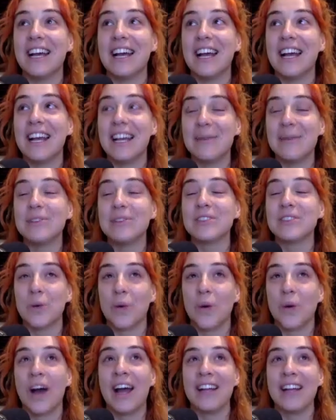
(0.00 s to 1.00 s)
Yes. He was
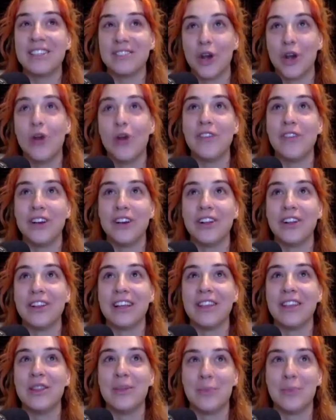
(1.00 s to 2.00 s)
quite jovial
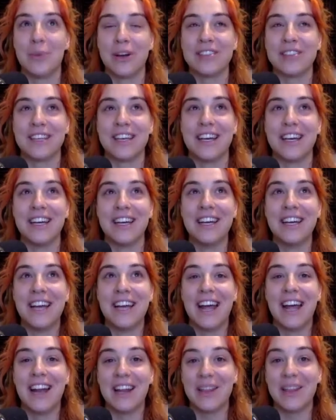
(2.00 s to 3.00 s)
in the presser.
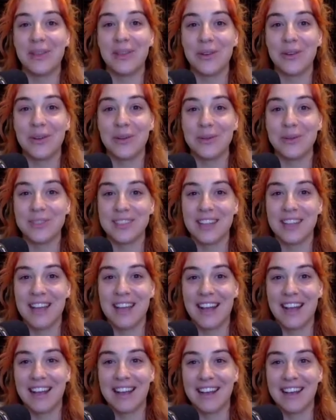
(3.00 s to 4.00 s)
And I thought it was
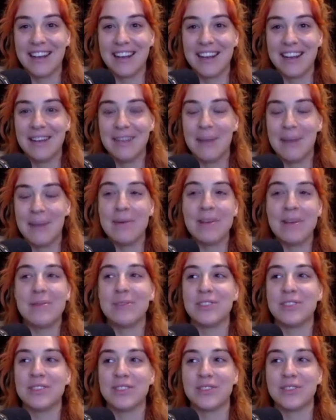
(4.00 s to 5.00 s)
like, maybe he
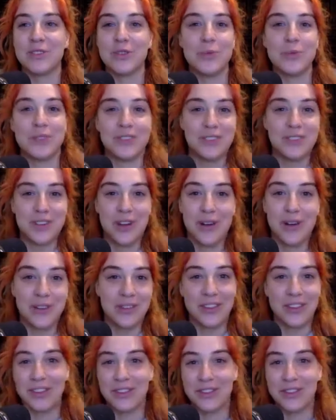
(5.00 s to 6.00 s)
was just super
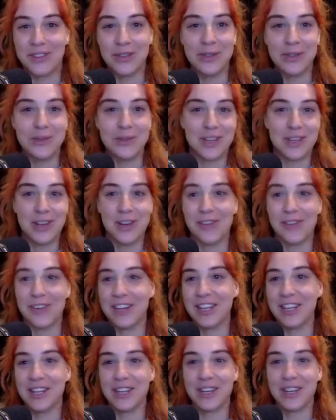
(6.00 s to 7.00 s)
stoked that the tour was over
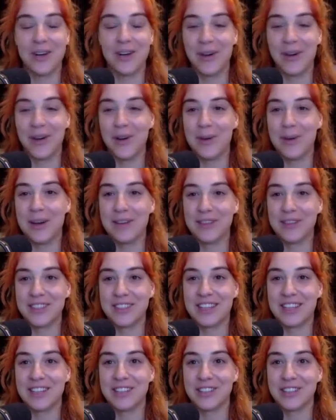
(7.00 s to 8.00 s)
and he could go home after
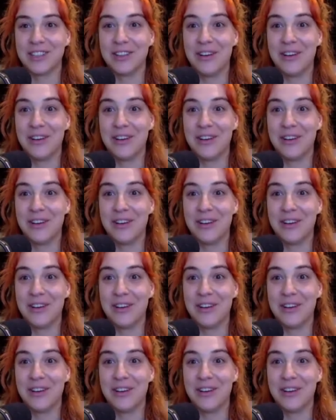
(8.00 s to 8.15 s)
such a